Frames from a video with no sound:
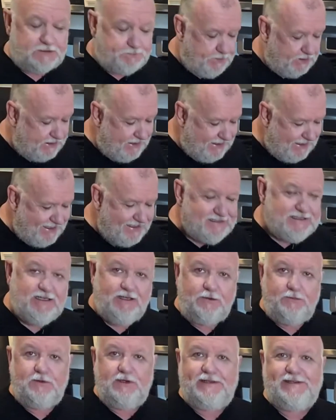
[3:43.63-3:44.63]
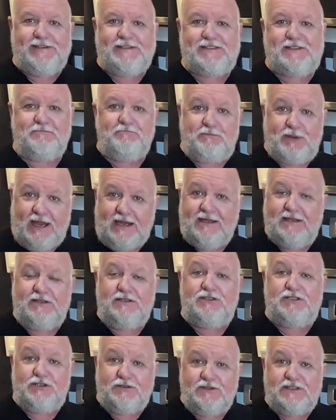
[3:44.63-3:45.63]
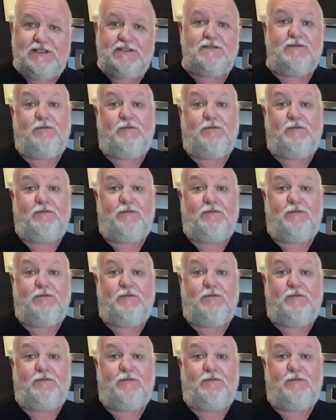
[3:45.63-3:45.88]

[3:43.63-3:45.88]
but it is going to release some bacon juices